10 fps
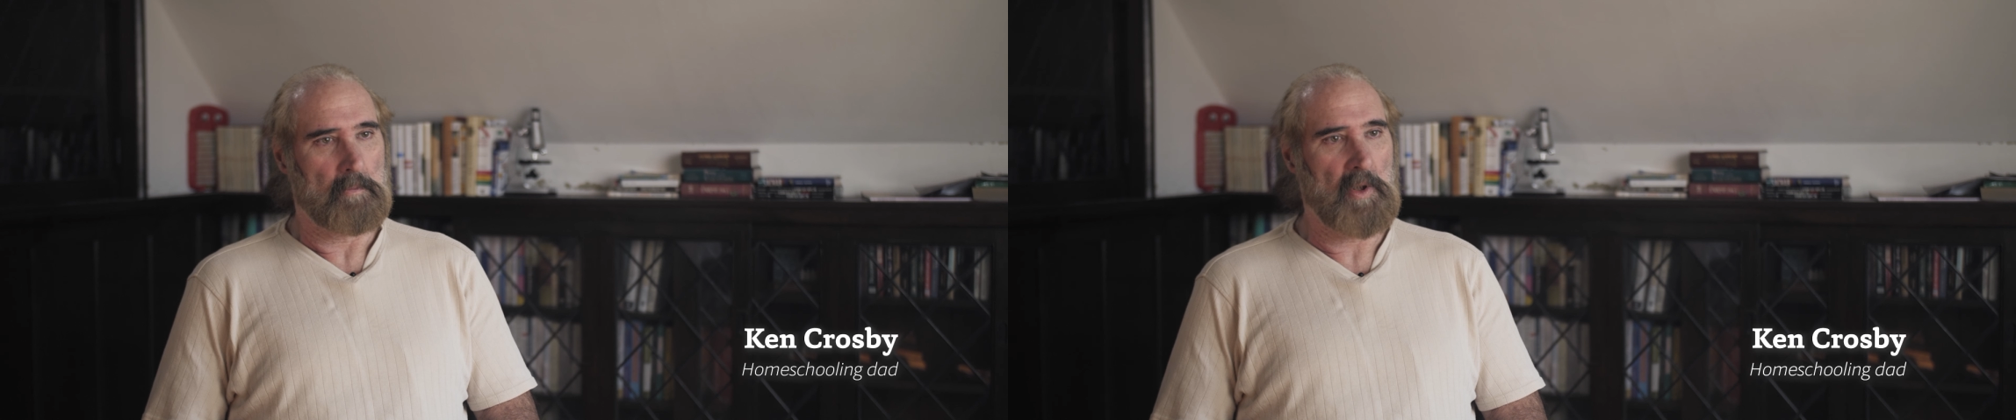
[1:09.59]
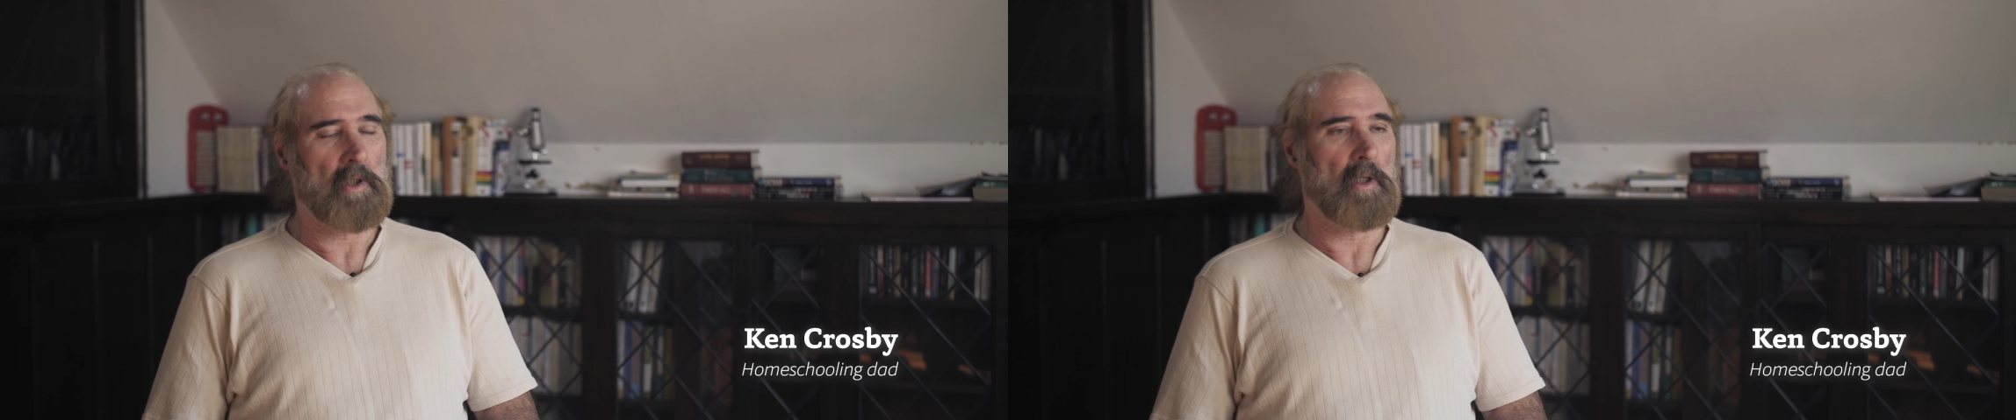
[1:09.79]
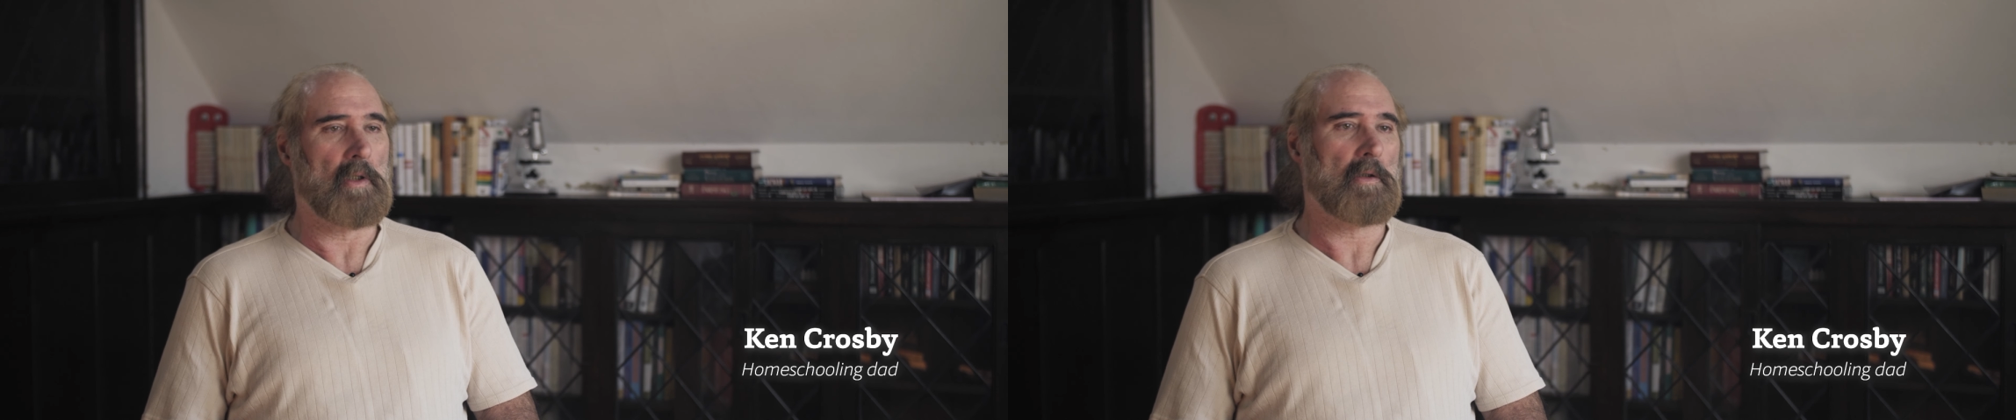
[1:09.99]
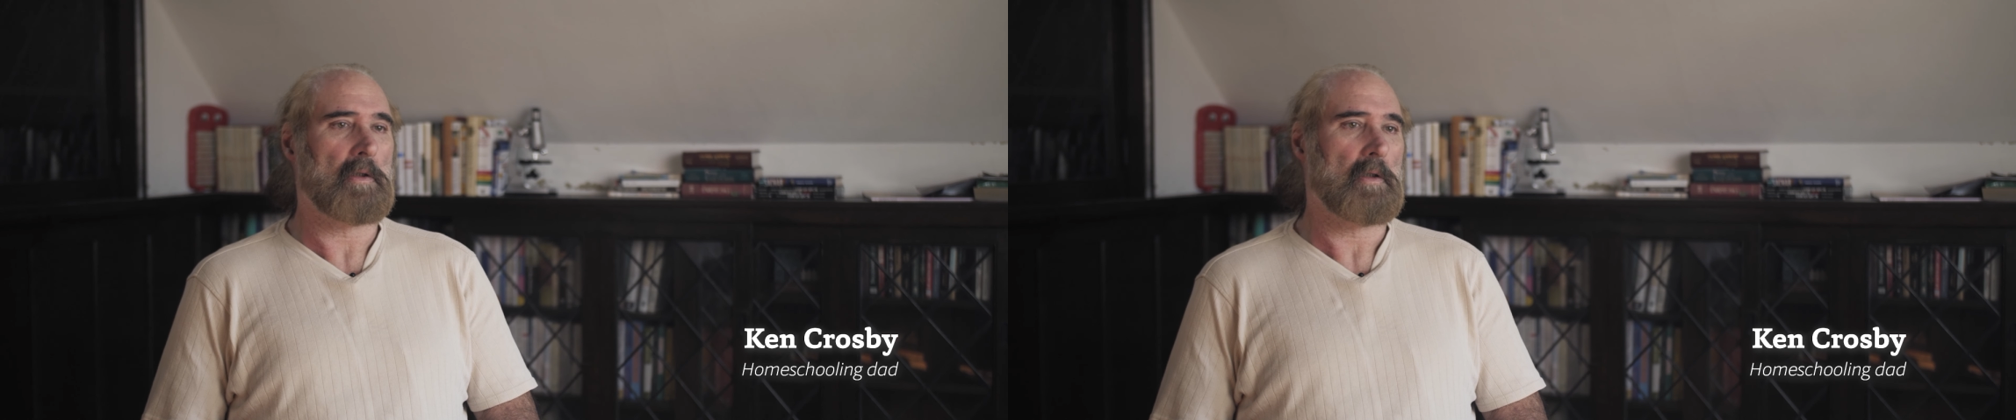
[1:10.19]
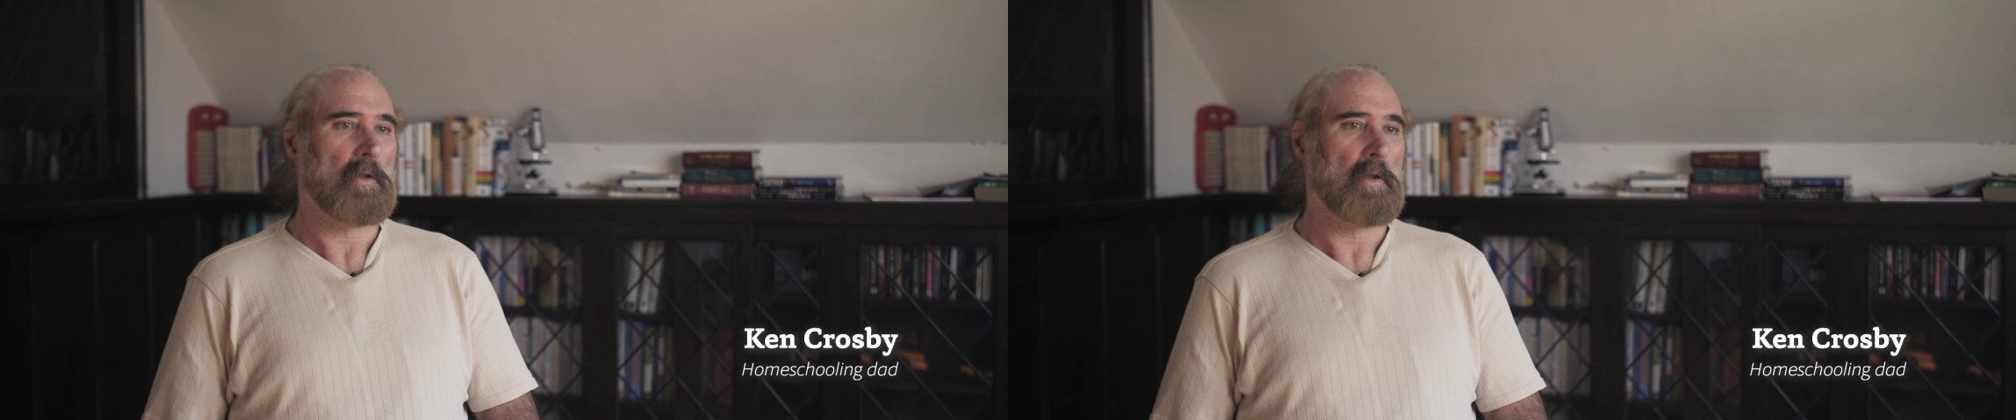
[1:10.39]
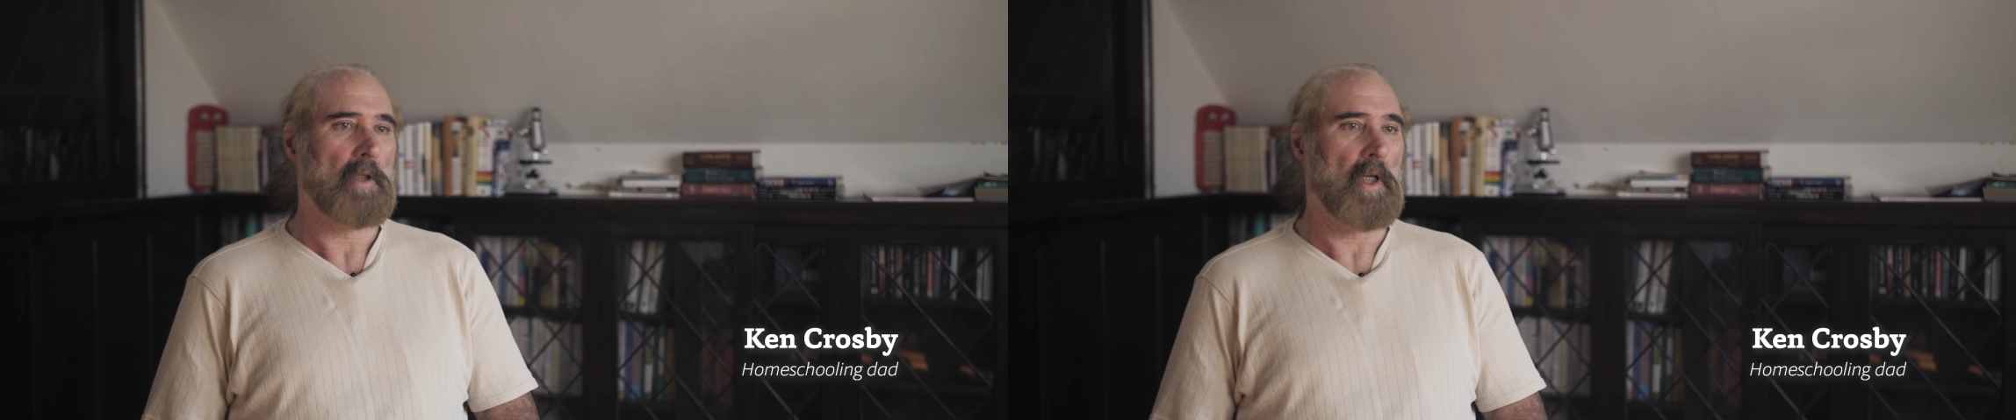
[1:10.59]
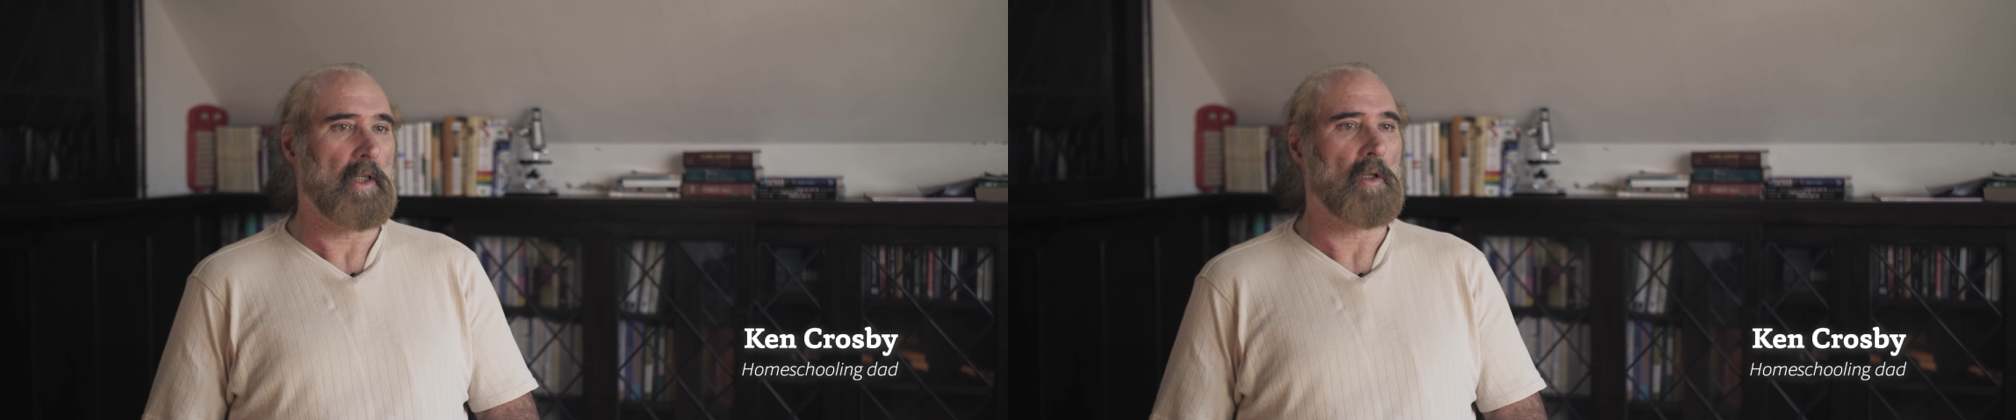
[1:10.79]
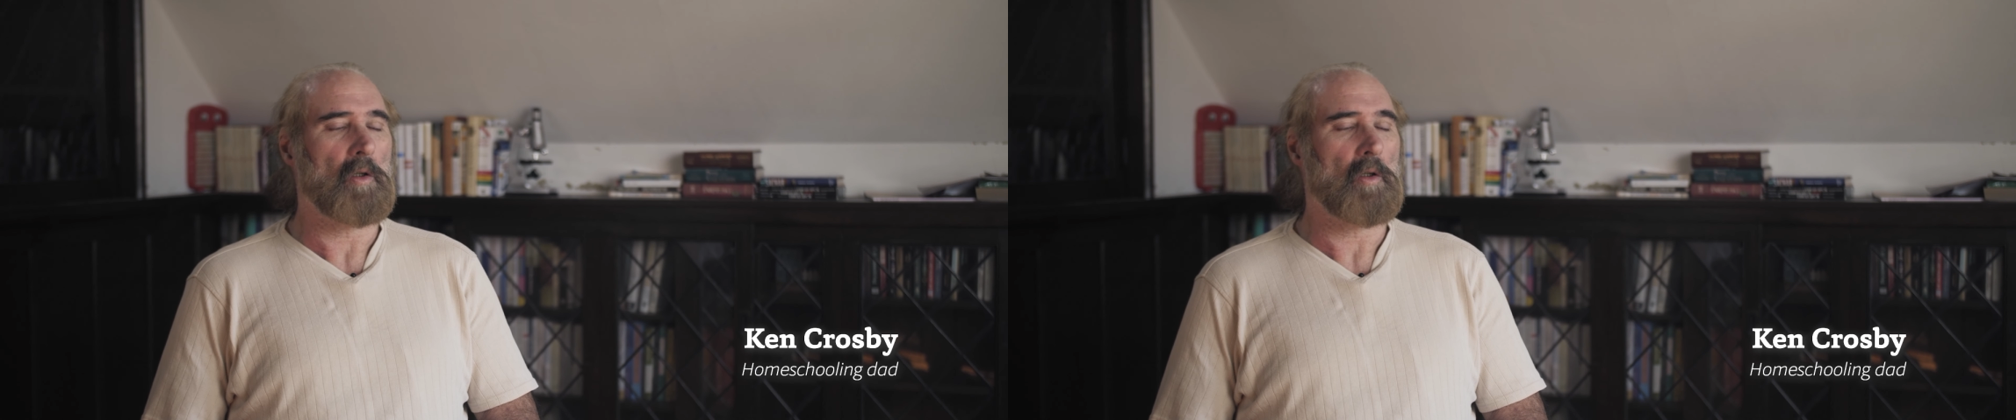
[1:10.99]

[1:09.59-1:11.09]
because they got